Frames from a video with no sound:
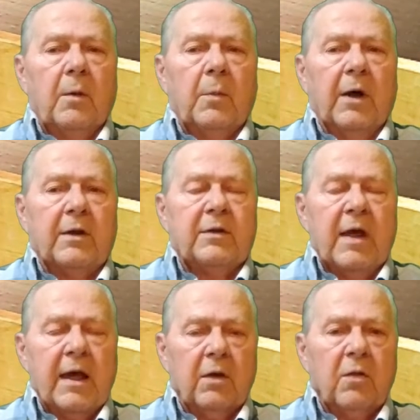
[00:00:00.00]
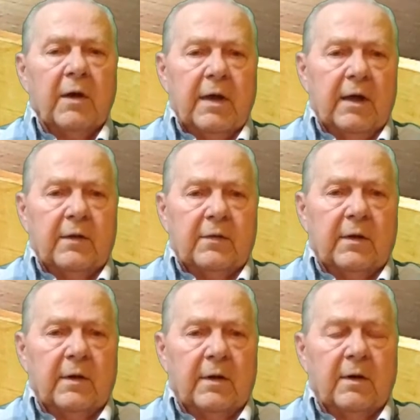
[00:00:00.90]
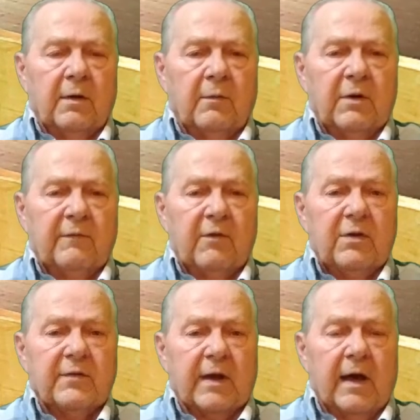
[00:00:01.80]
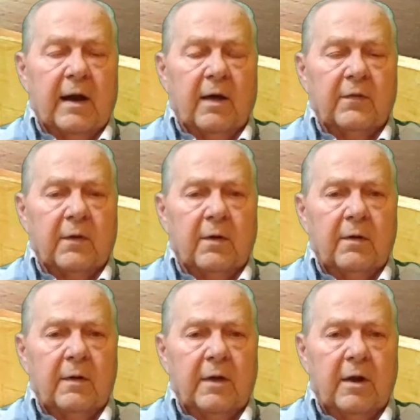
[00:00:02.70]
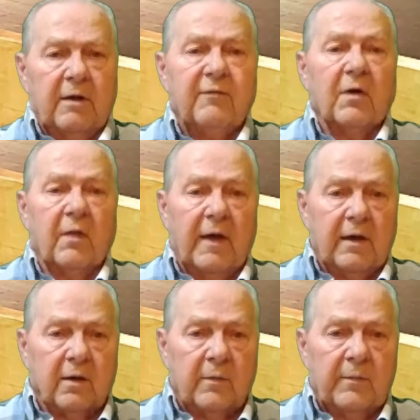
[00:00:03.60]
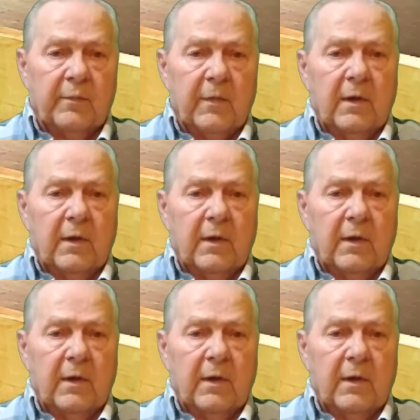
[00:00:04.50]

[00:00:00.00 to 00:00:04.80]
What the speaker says: But take a look at what the videos I got out there, and if you like them,